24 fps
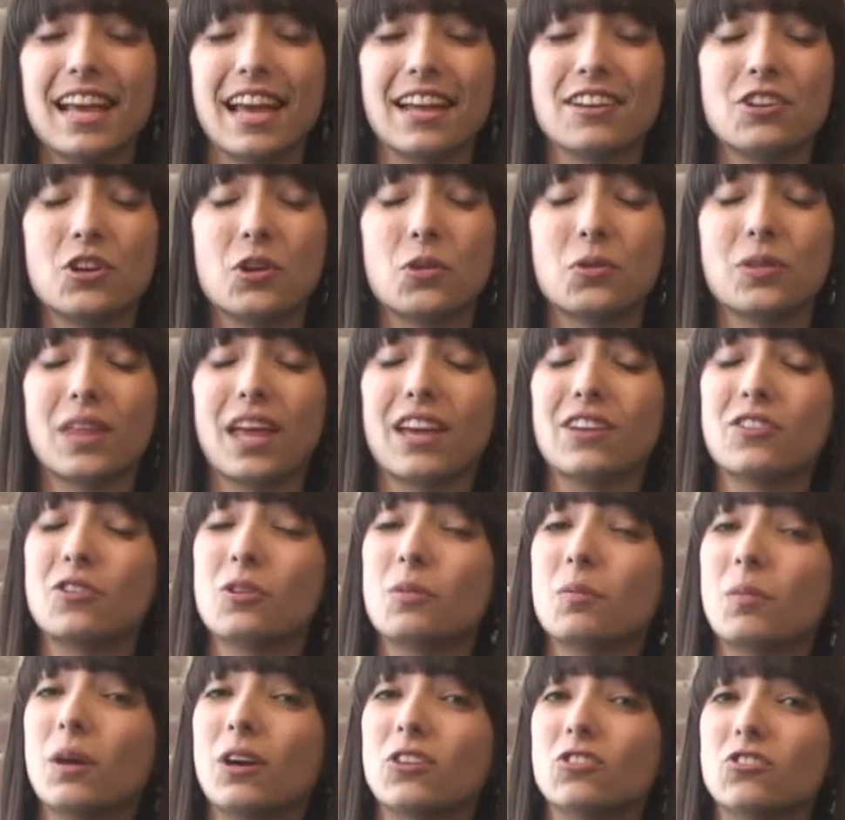and know that you're
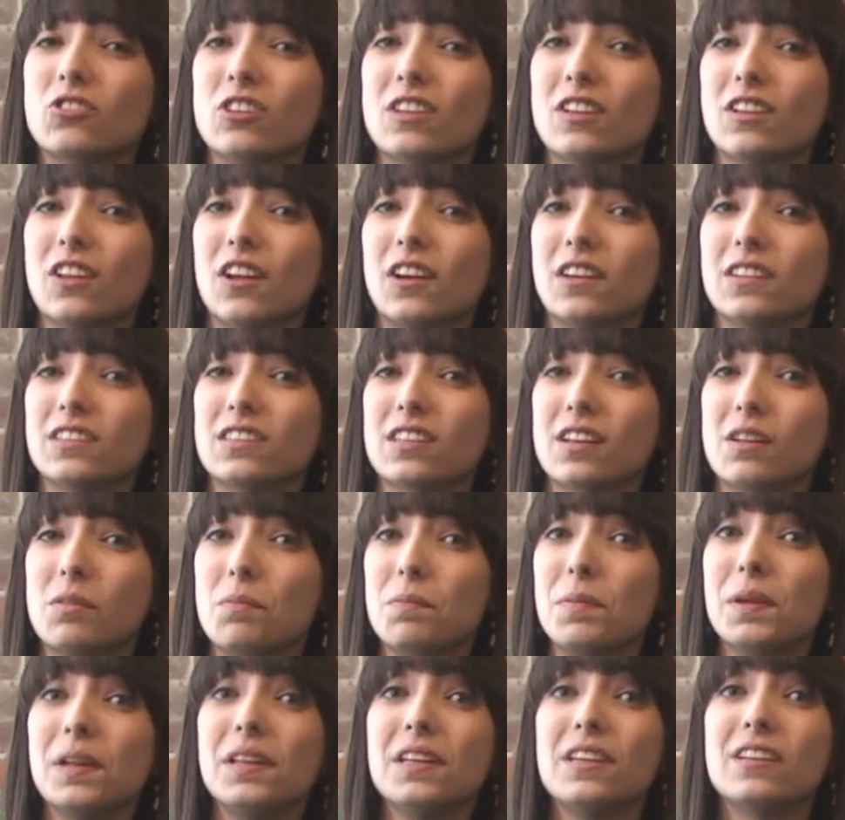marching alongside
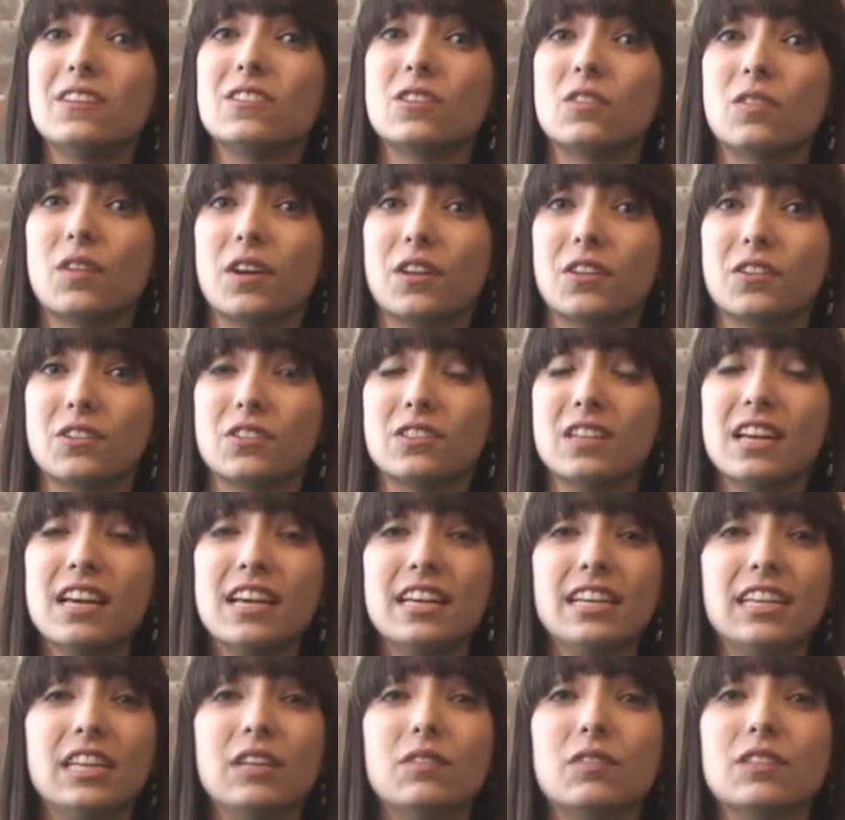millions of others,
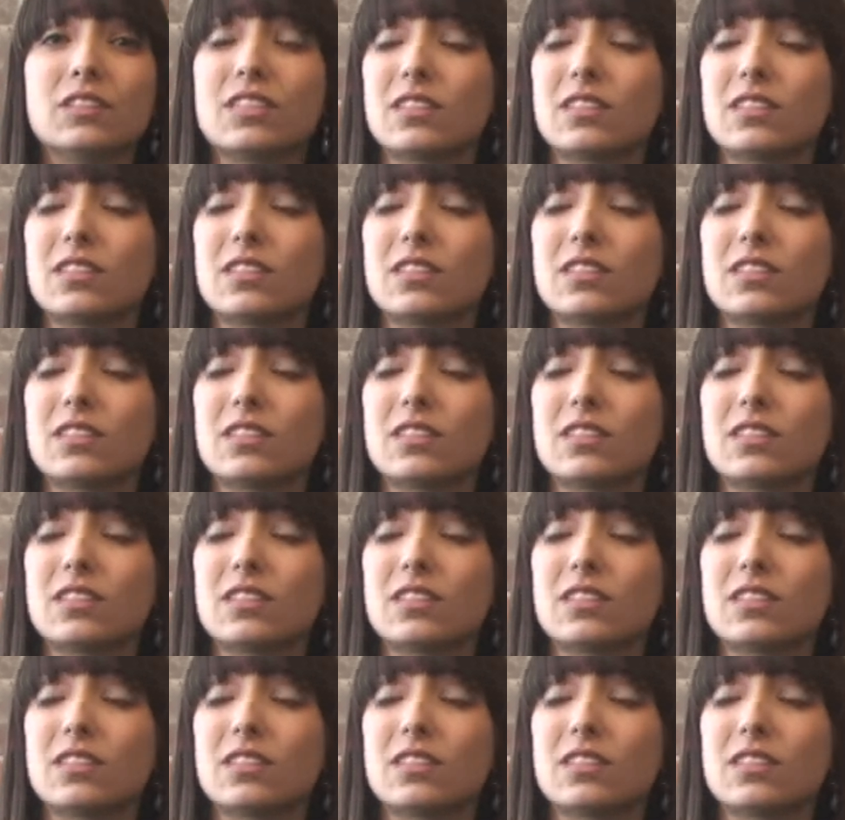even